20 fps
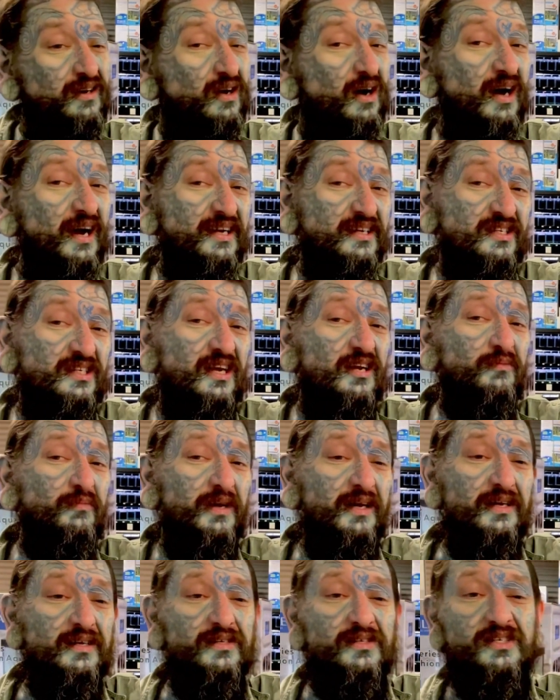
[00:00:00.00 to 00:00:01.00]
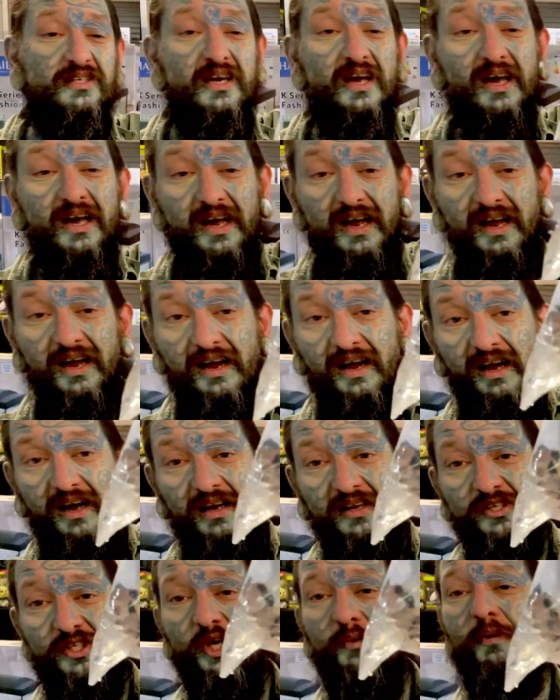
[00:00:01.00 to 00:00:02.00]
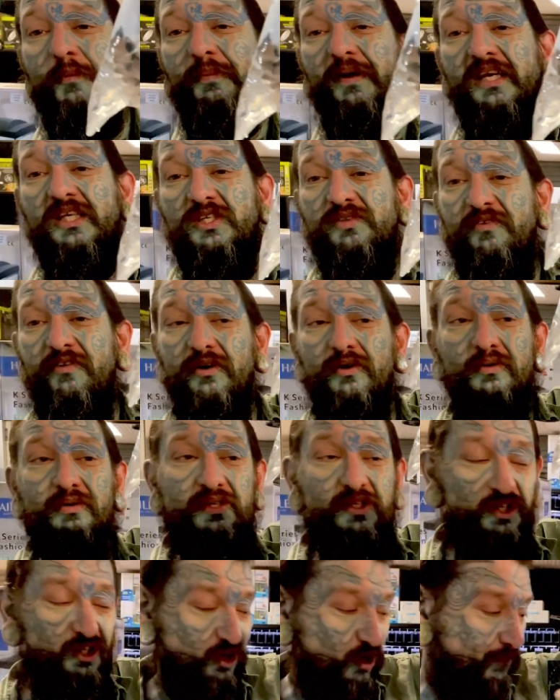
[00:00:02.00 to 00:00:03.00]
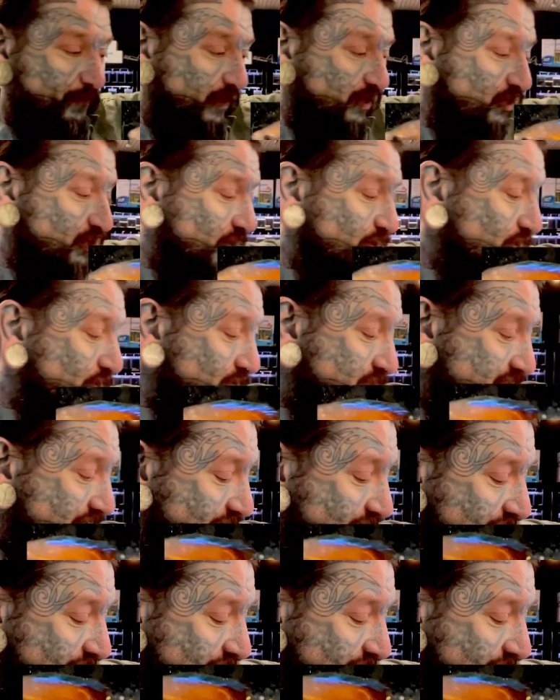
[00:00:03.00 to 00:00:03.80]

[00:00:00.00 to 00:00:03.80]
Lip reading: 9 centimeters. Super peaceful, super cute.